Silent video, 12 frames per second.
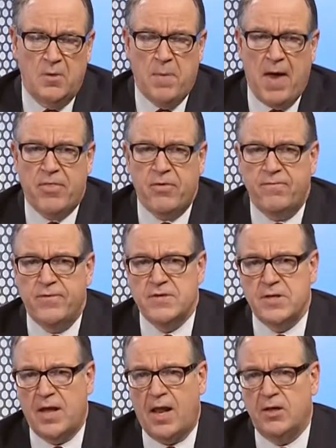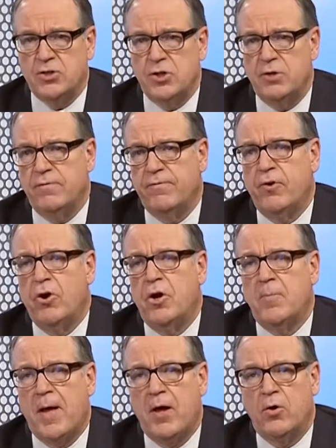The pathophysiology you've
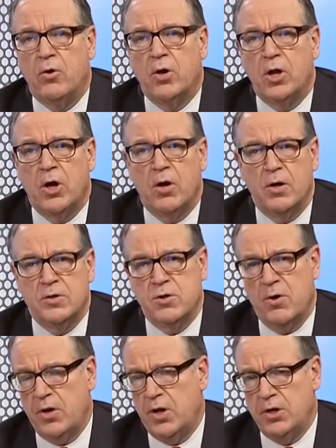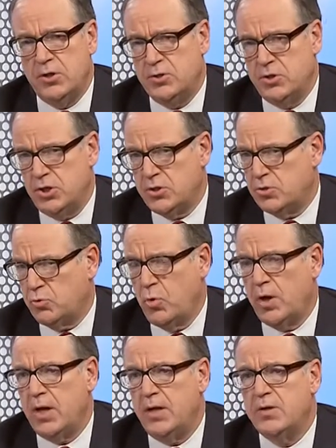heard about earlier, and so I'm going to just
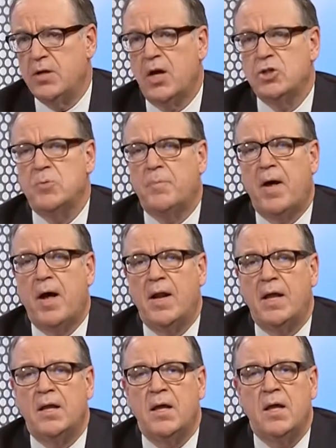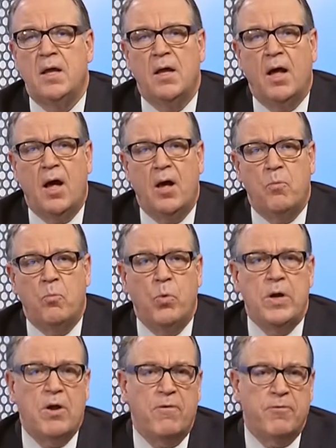quickly touch upon it.
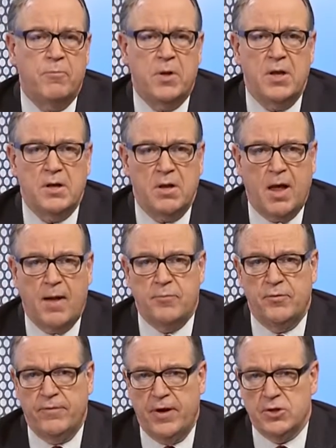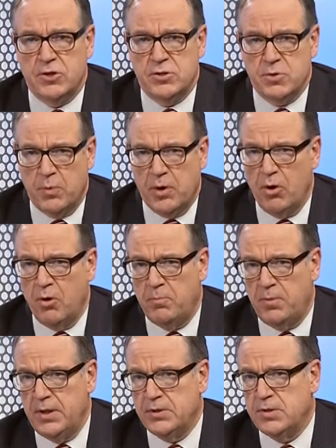We know from clinical observations that
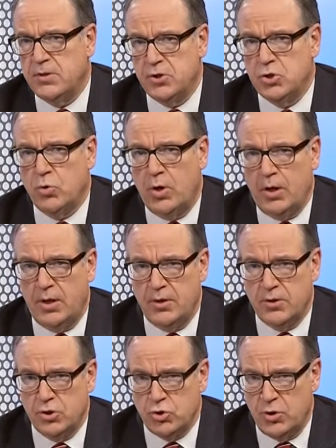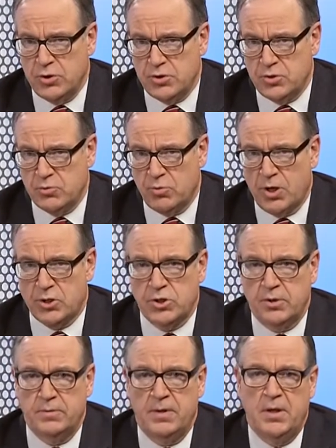recurrent bleeds into the joint lead to joint
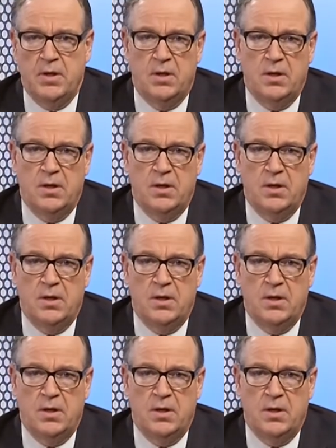destruction.